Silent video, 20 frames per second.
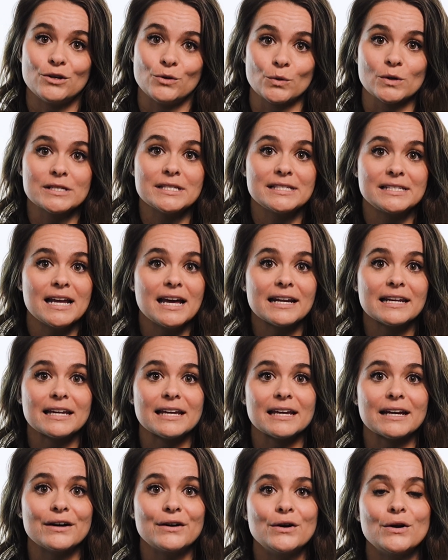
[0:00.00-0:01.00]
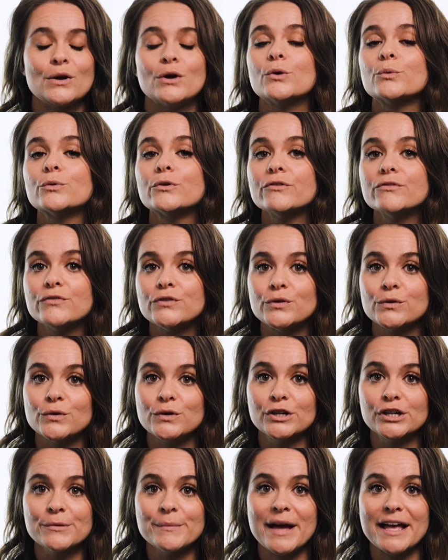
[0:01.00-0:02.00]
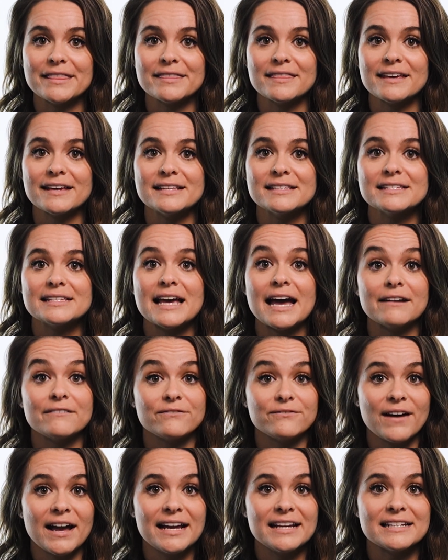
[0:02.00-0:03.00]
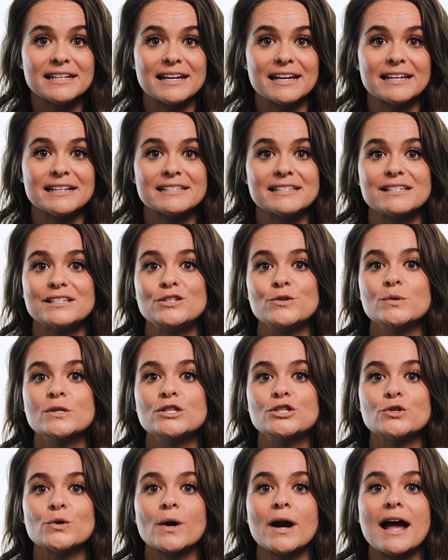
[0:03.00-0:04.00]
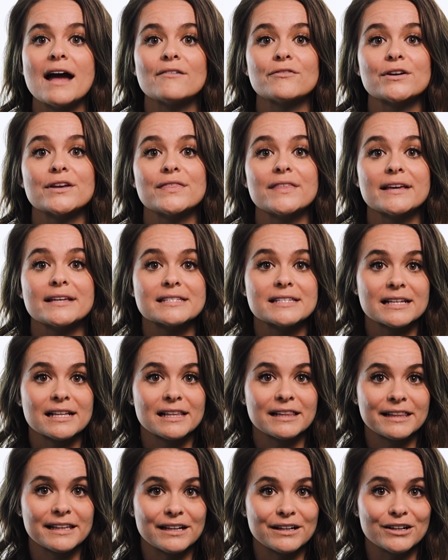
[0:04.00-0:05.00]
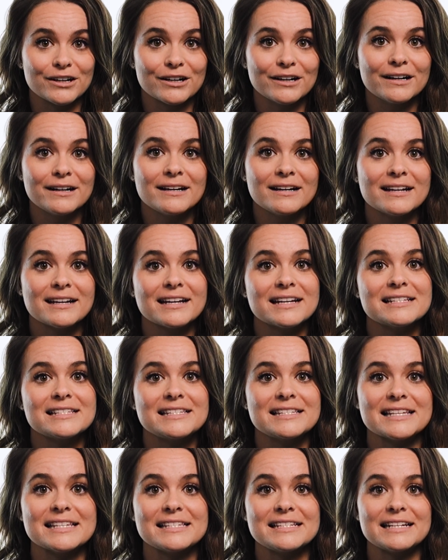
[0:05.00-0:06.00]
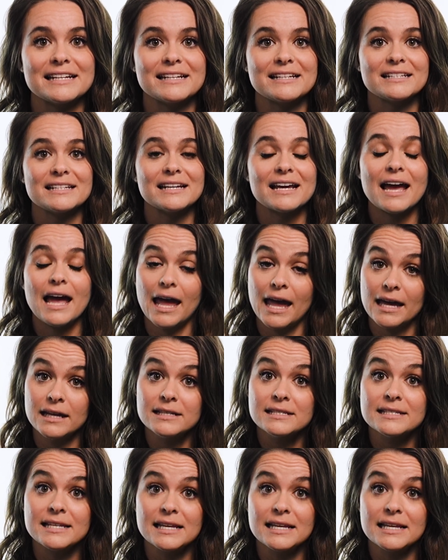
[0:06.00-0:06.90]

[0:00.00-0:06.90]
your study review your methods and findings to ensure everything is clear, consistent, and